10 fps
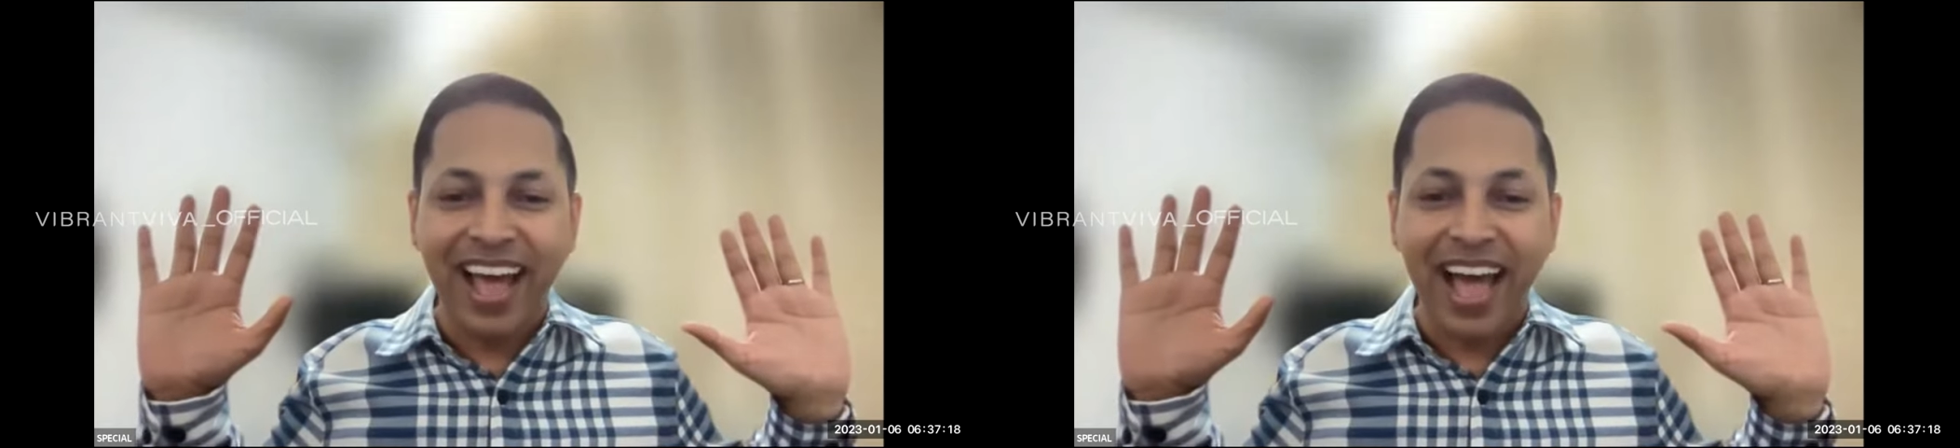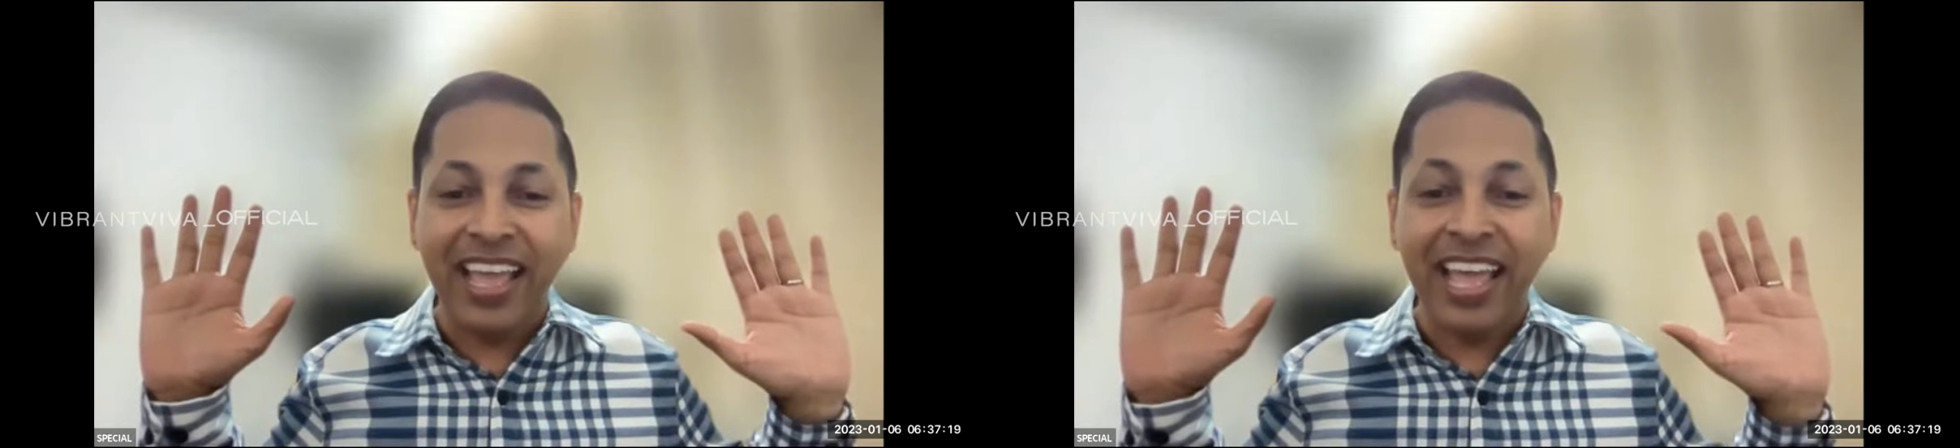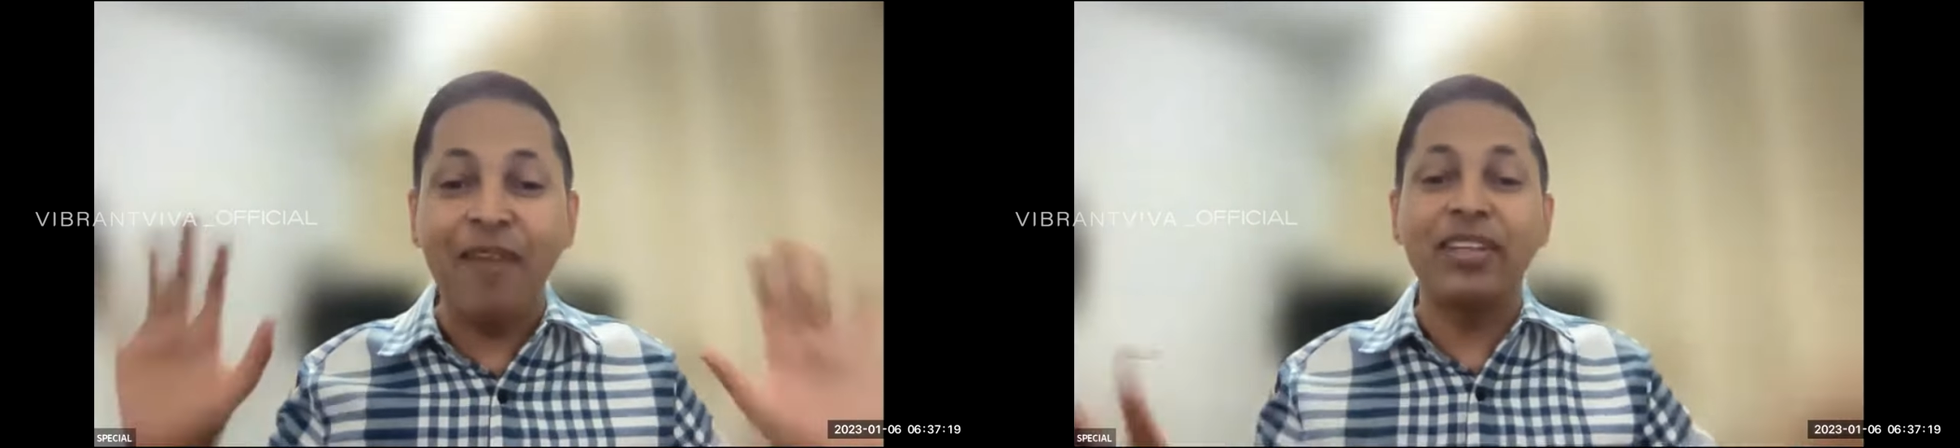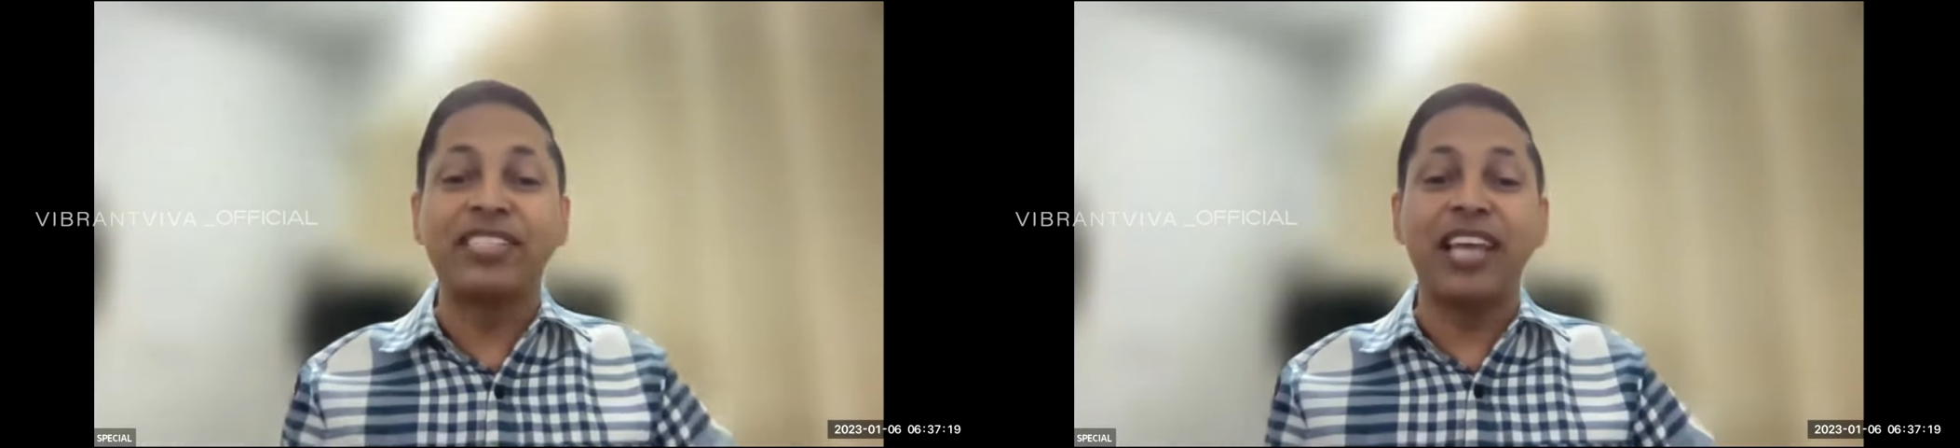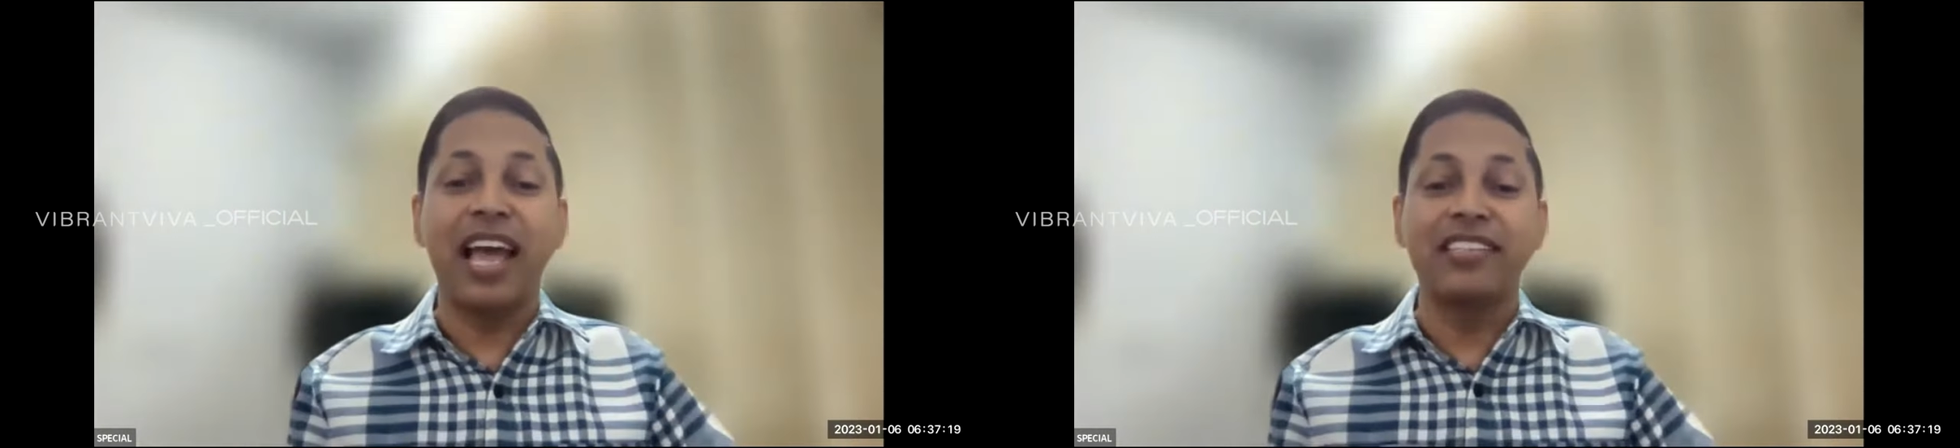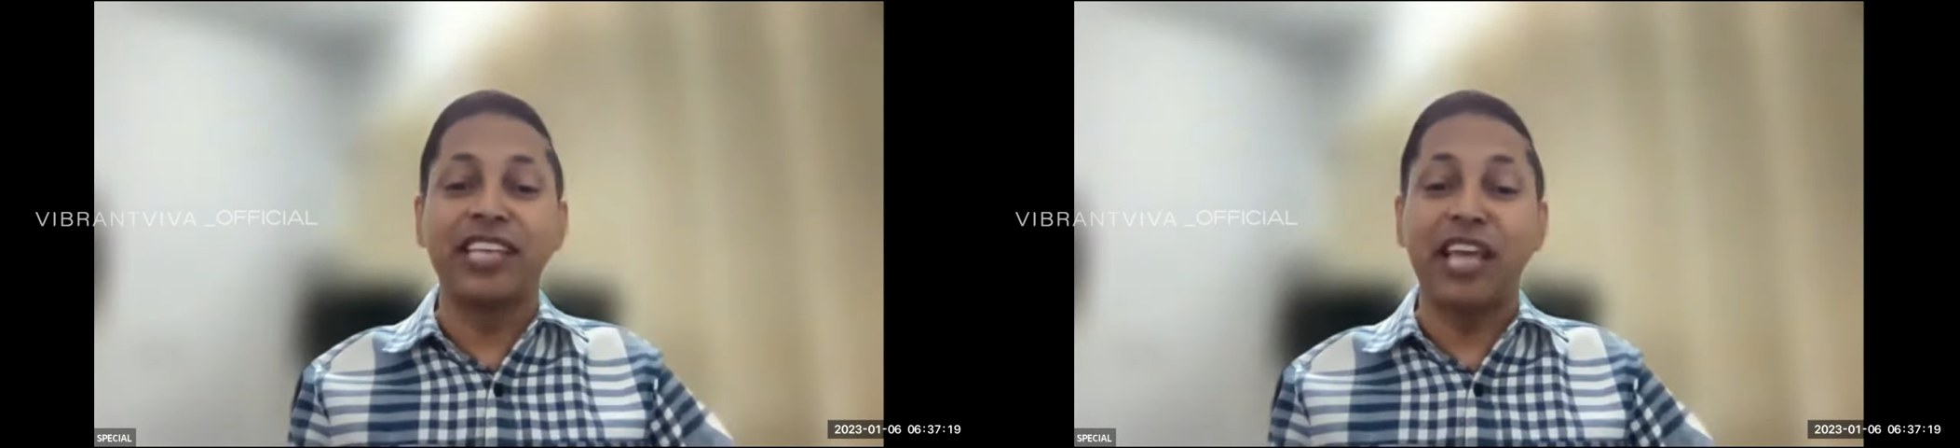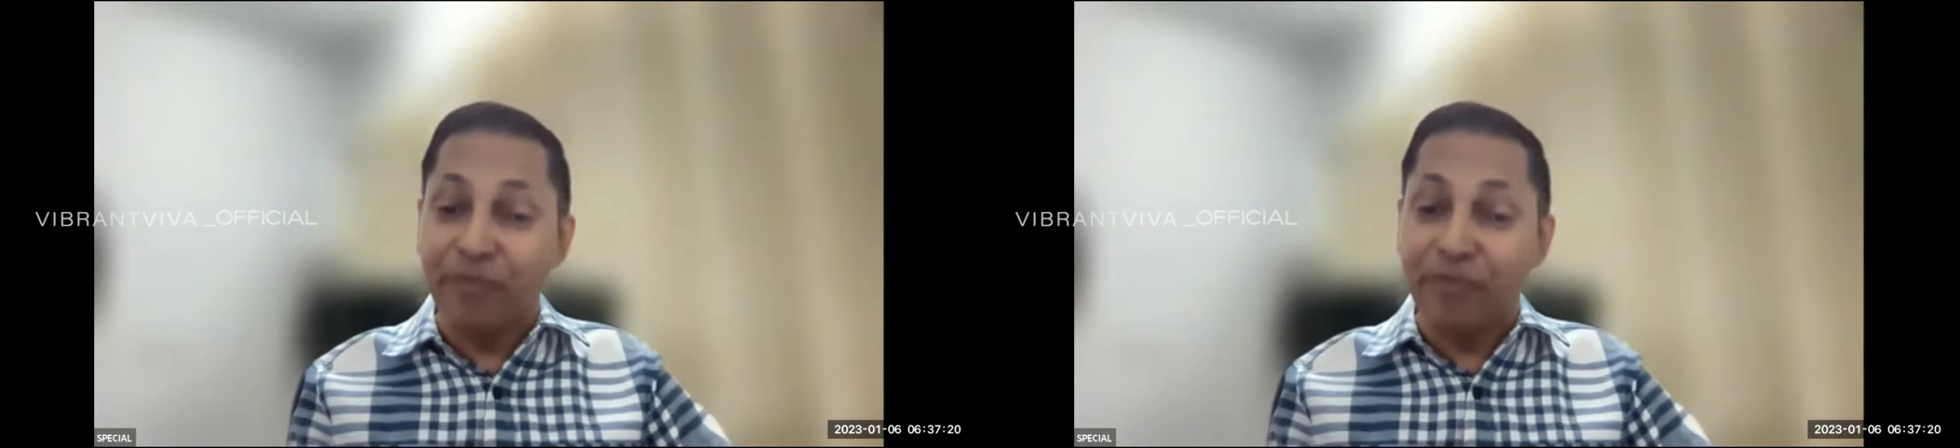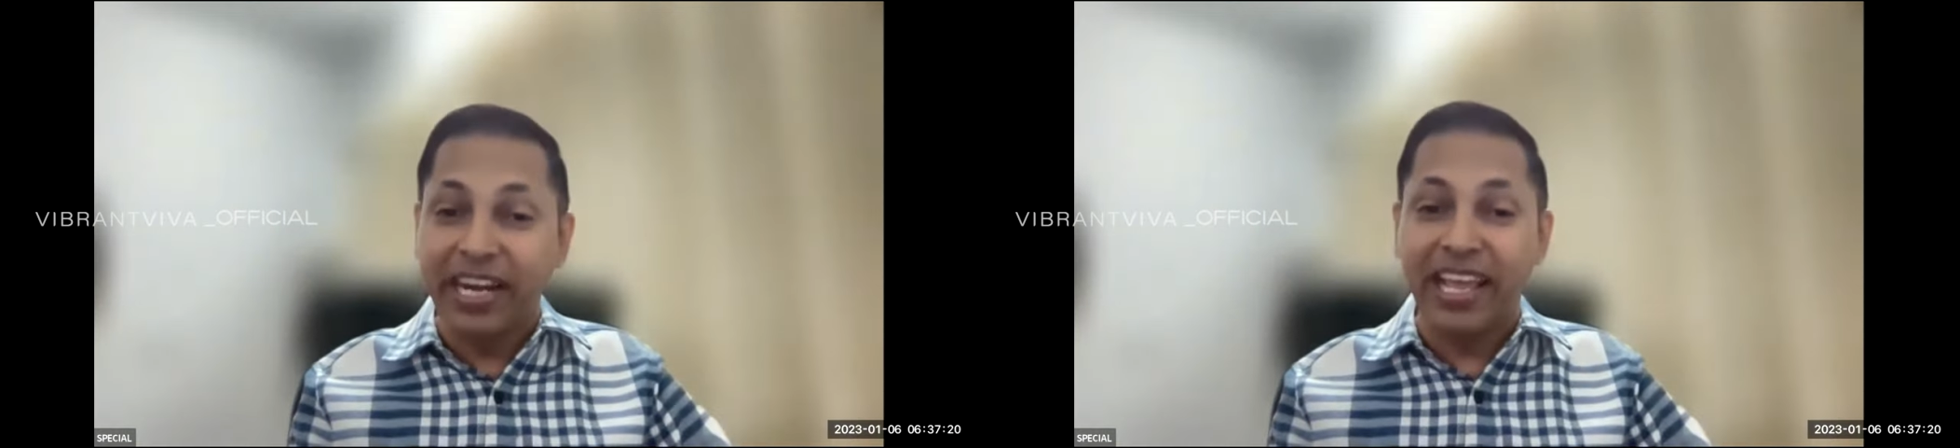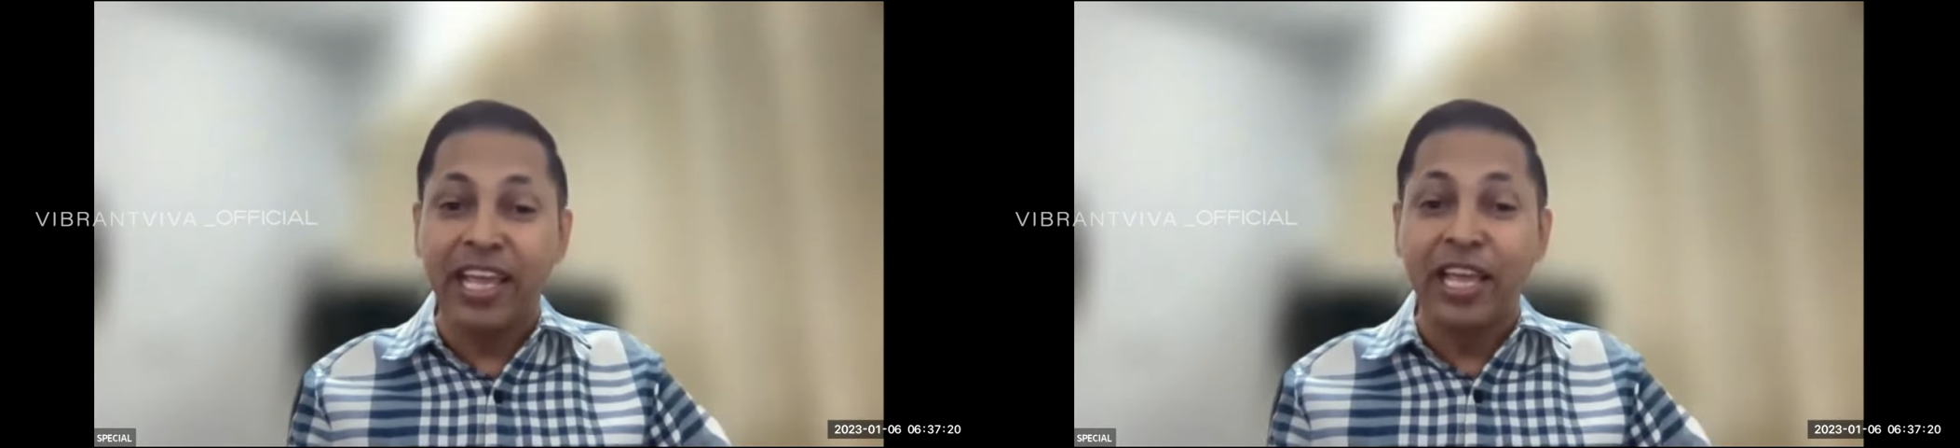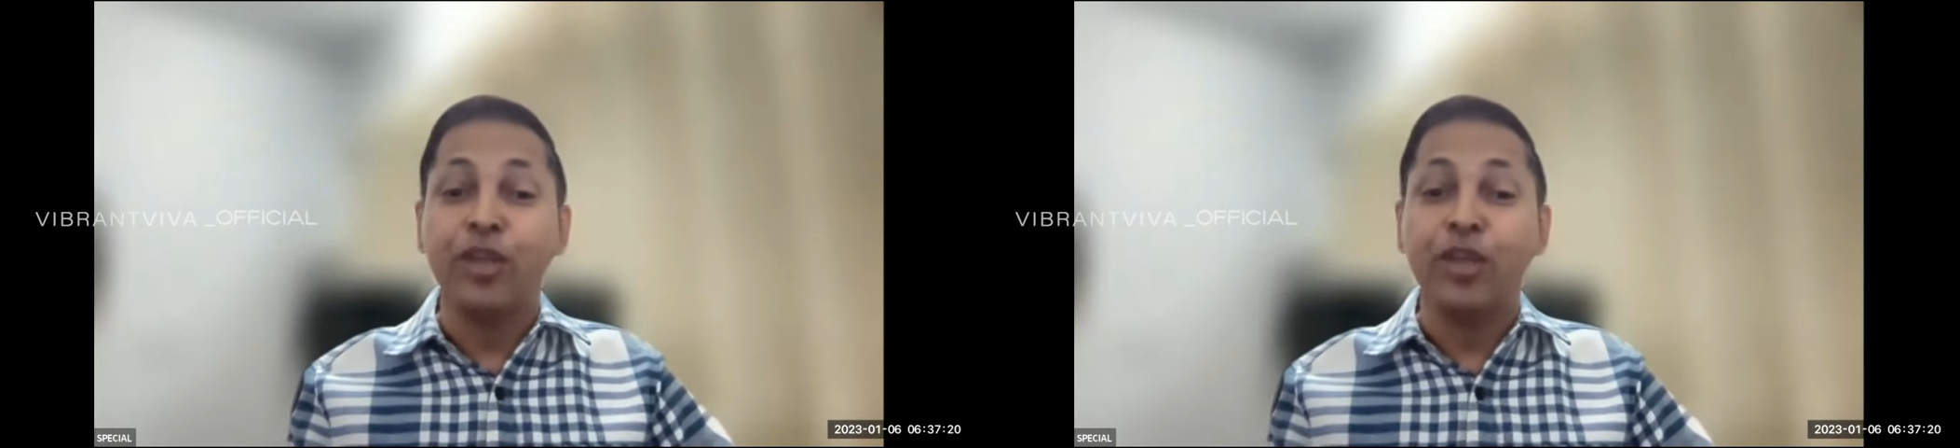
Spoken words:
I have a chance every day.